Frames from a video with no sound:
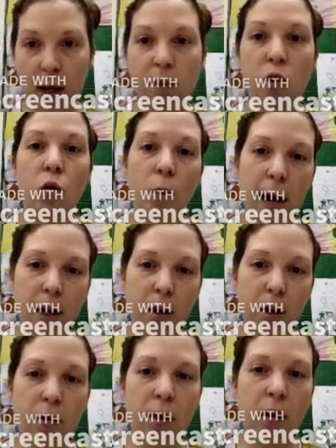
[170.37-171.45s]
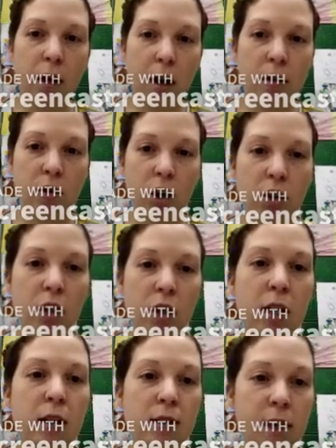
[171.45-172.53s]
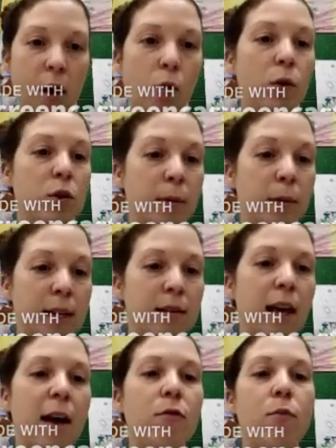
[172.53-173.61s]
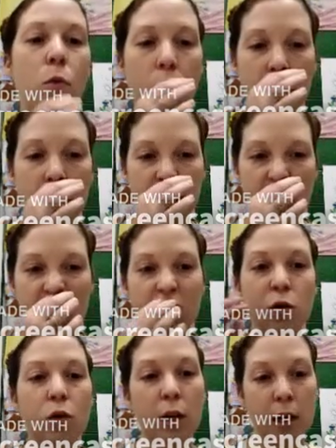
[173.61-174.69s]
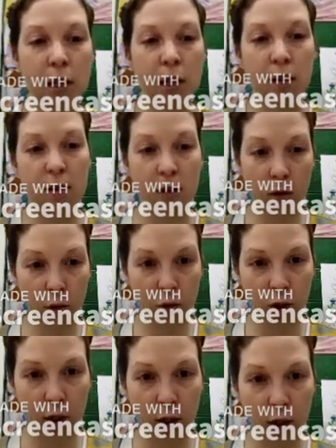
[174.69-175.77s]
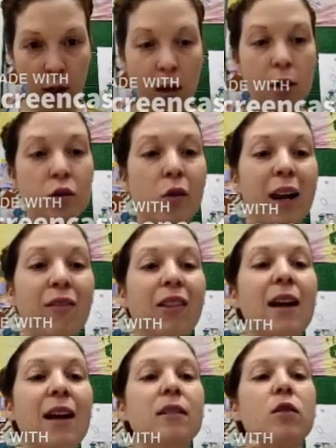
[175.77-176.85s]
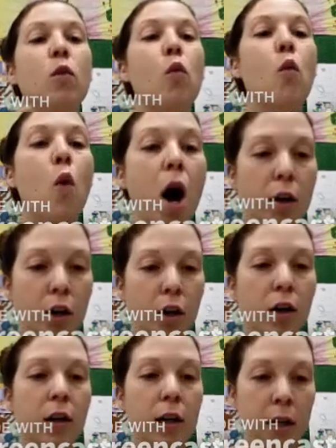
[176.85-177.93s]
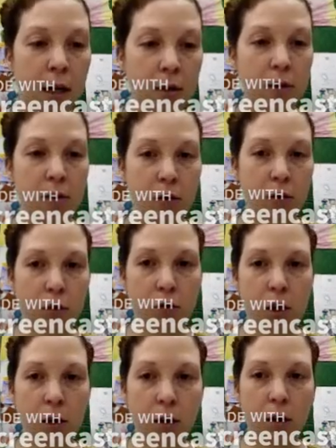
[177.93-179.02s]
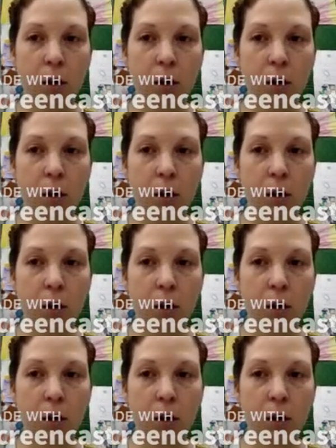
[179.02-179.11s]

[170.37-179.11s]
is greater than the concentration in the cell, which means they have more solute in the solution, so they have less water in the solution.